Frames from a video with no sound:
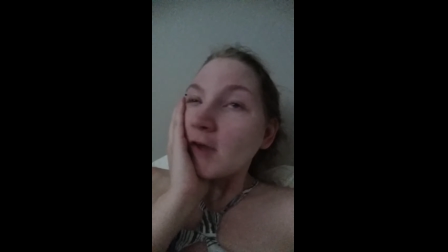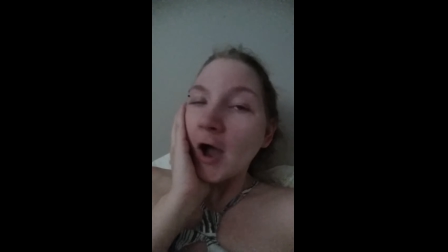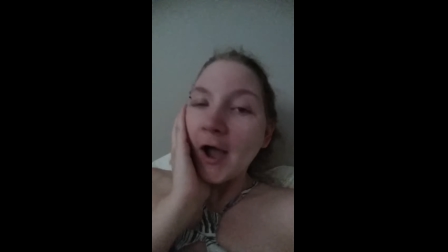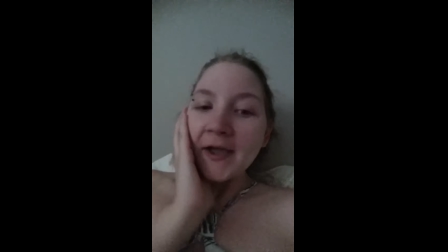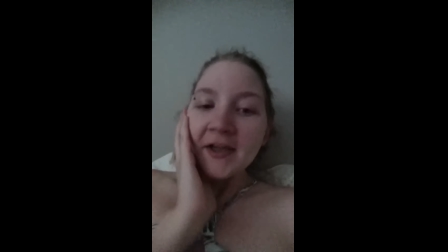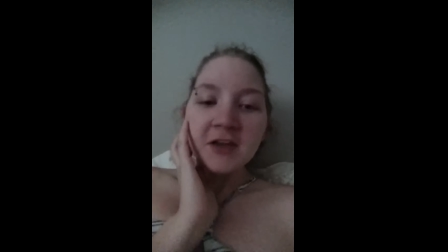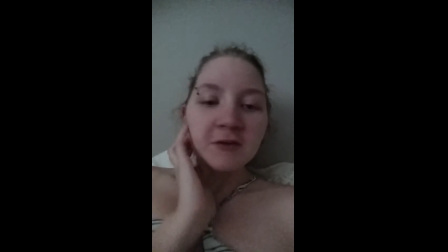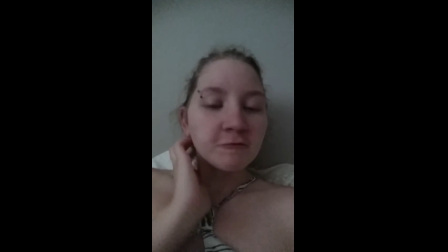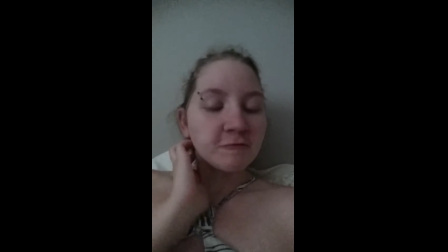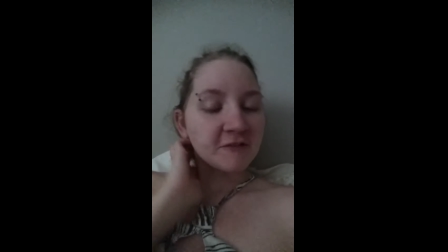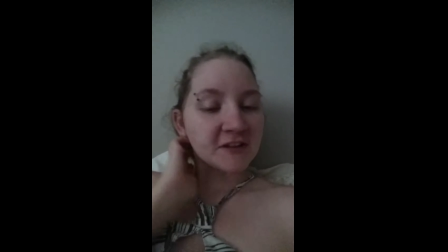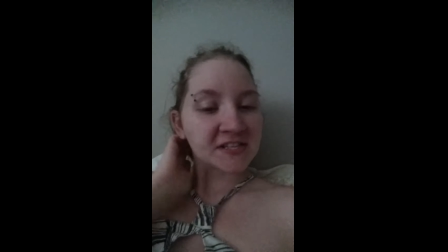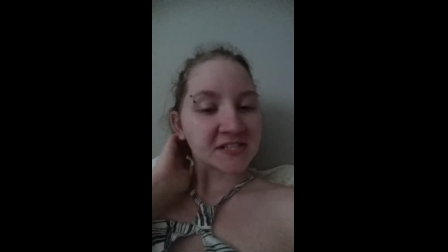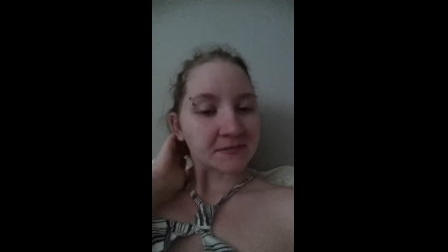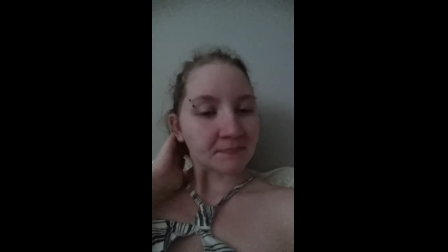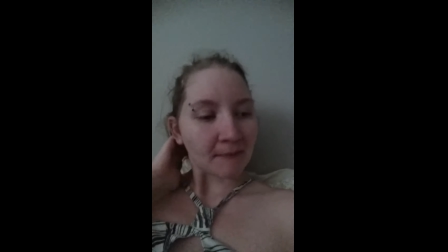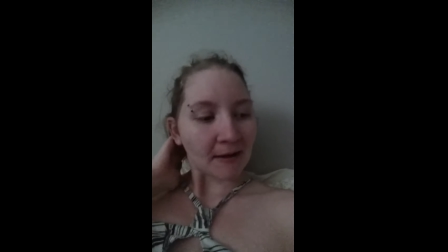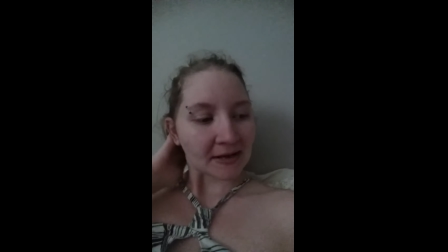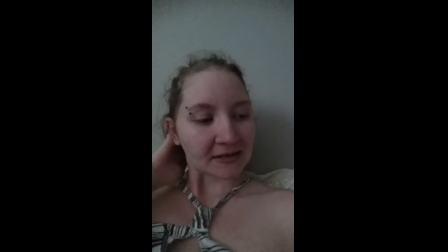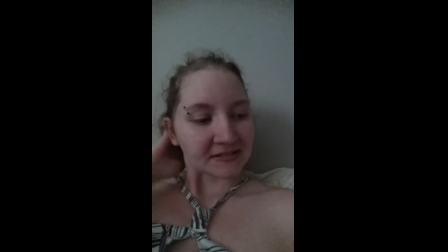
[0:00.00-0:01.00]
I
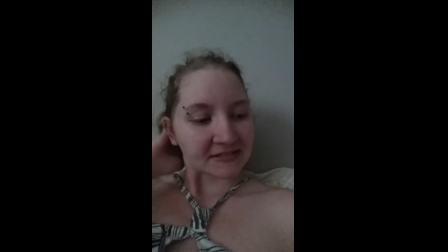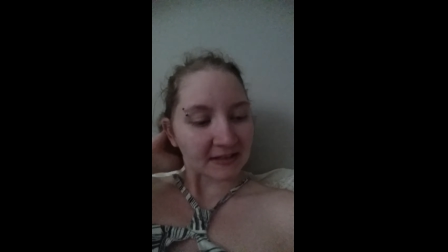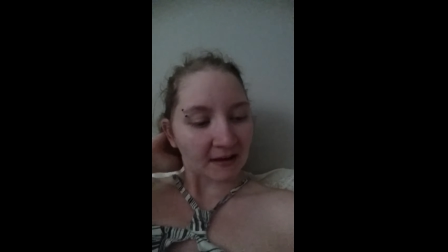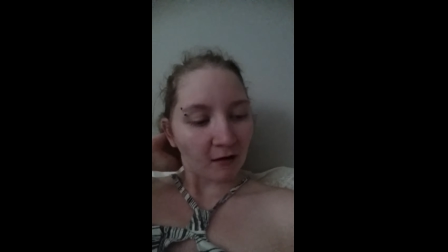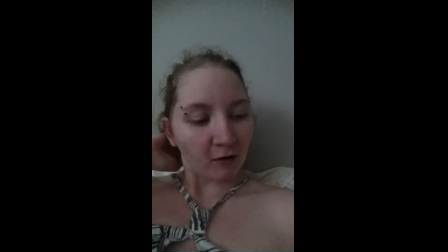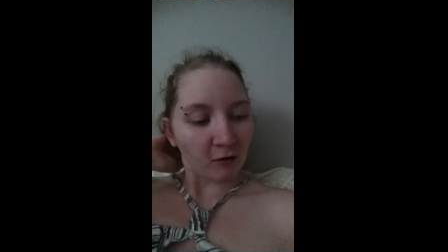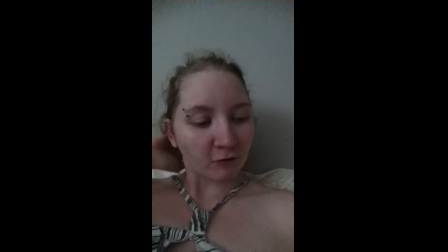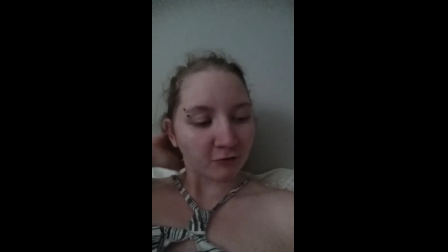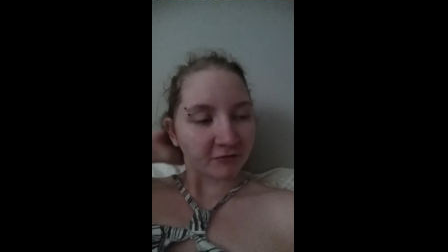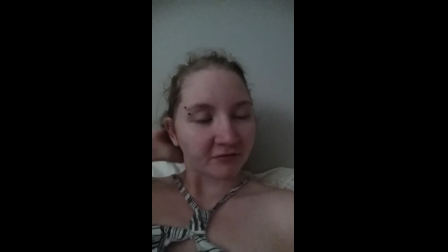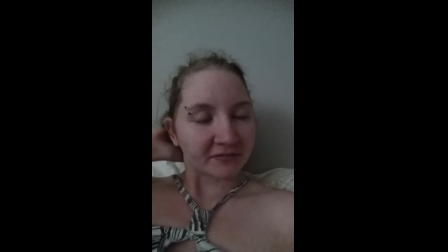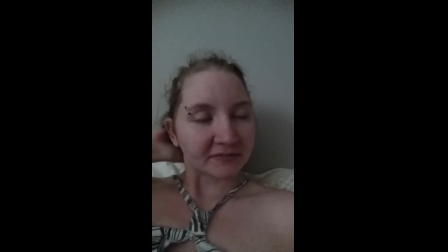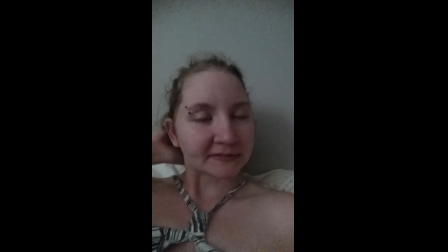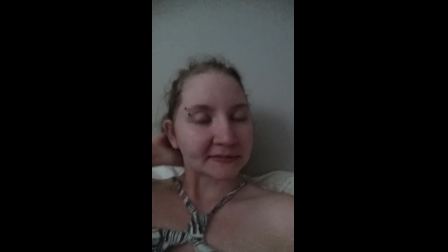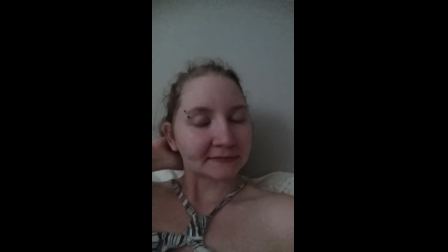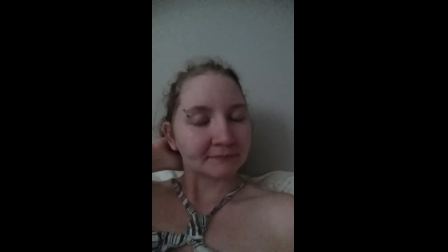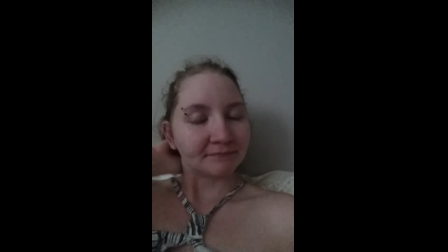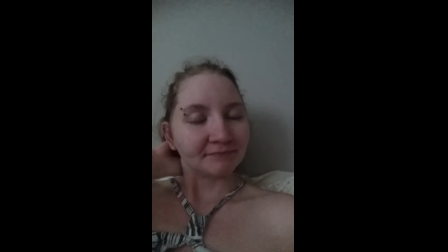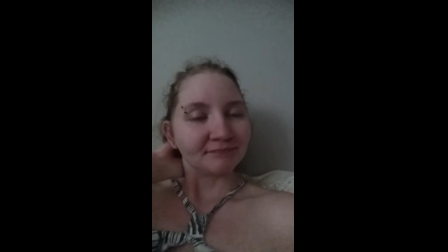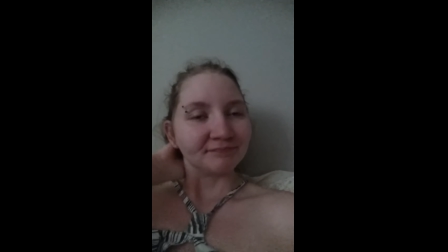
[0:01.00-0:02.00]
convinced myself,
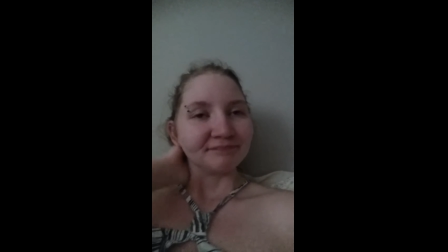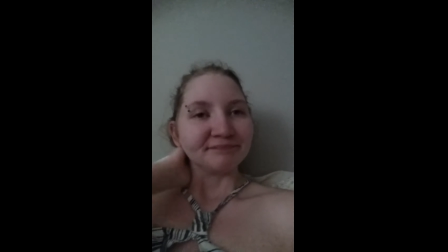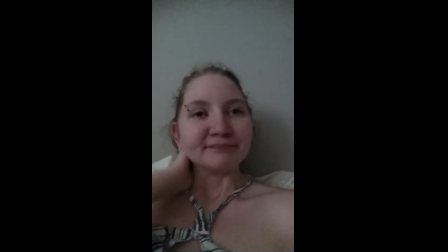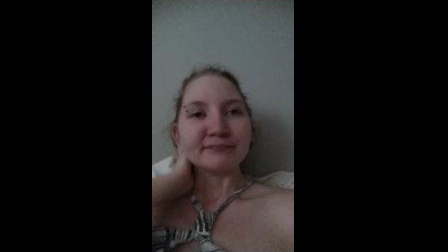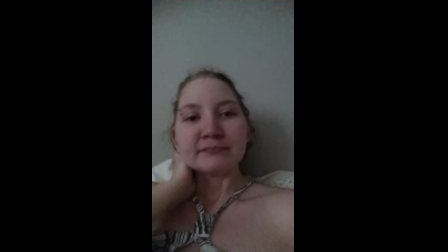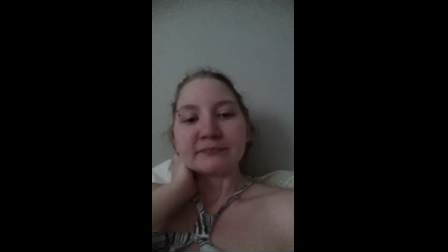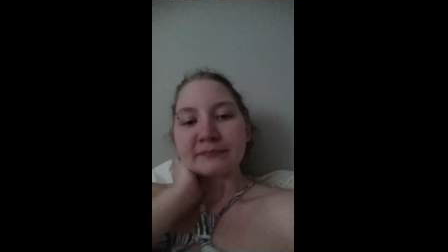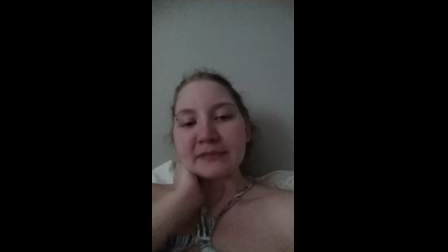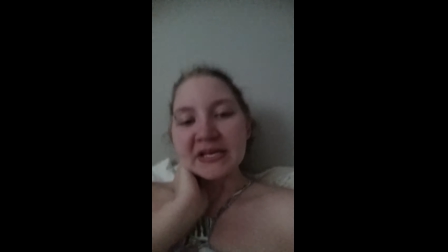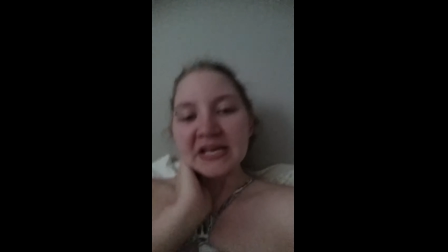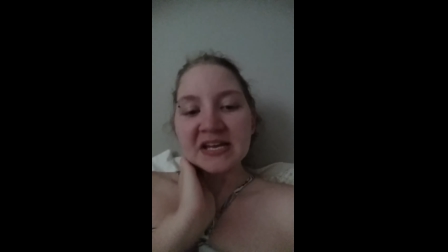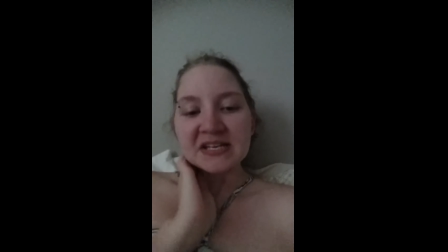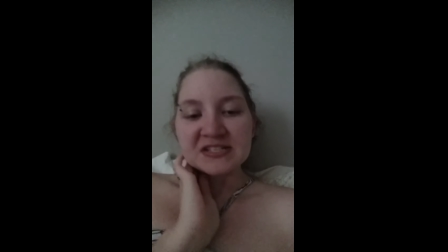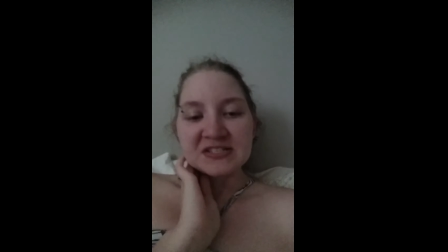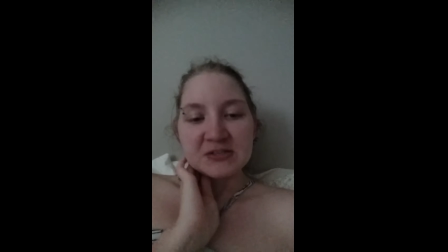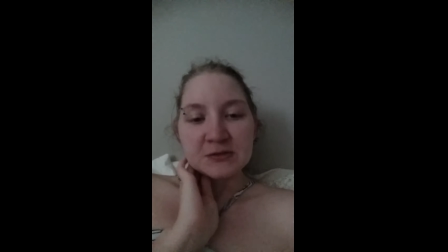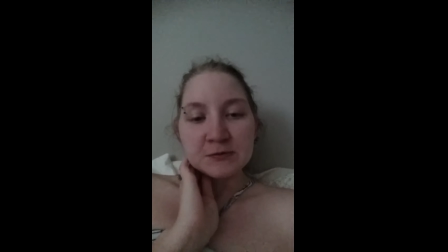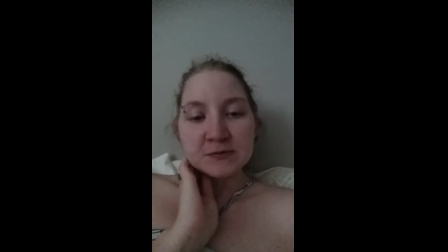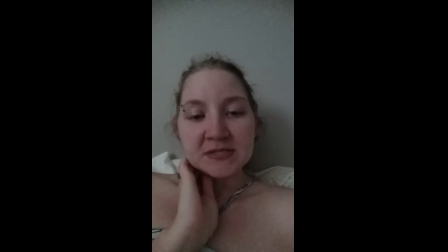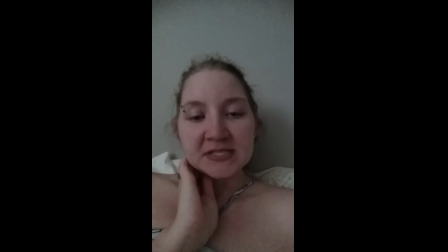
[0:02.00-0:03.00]

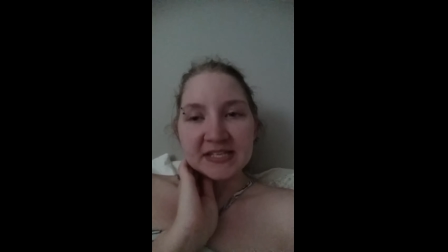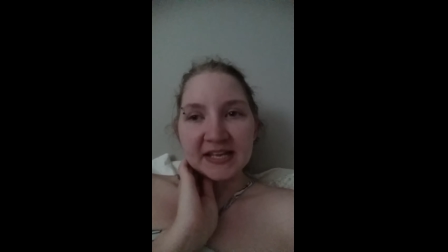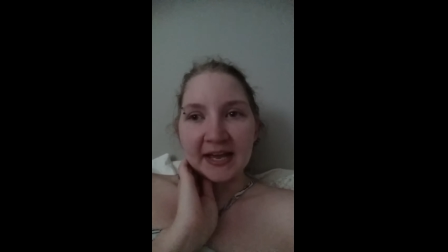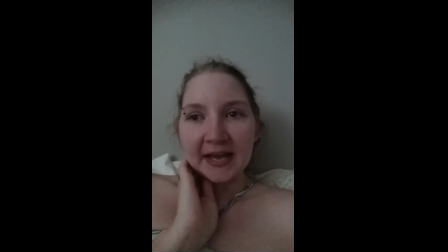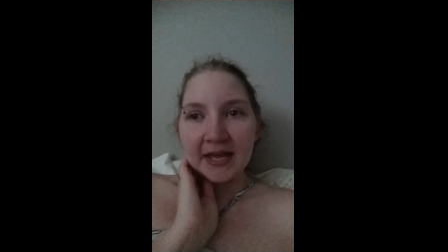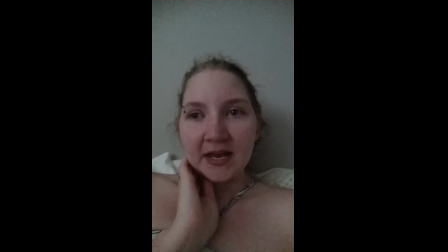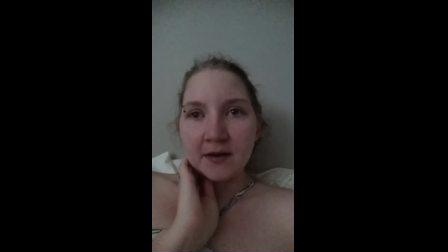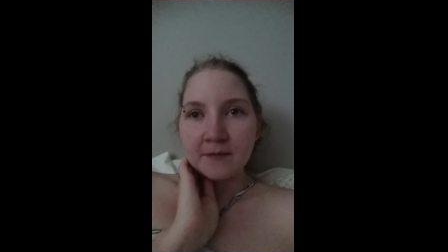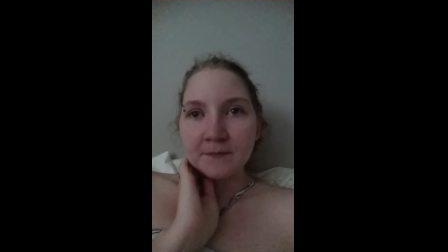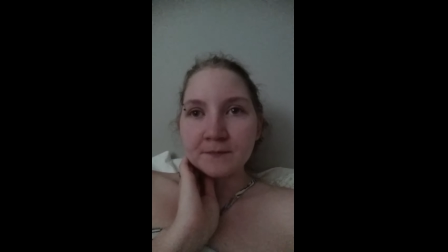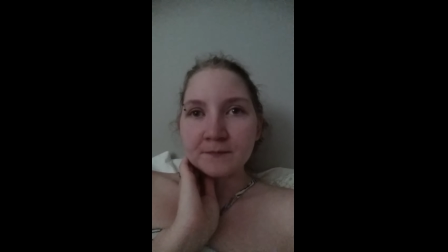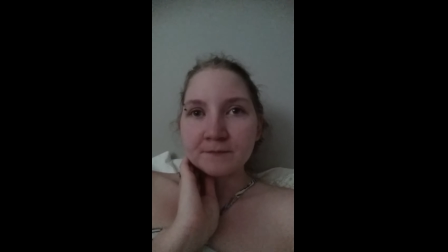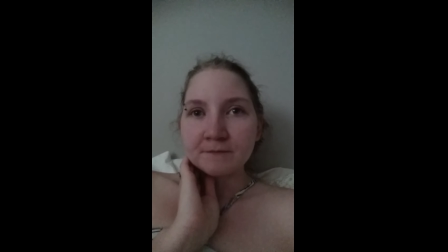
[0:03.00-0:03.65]
because you said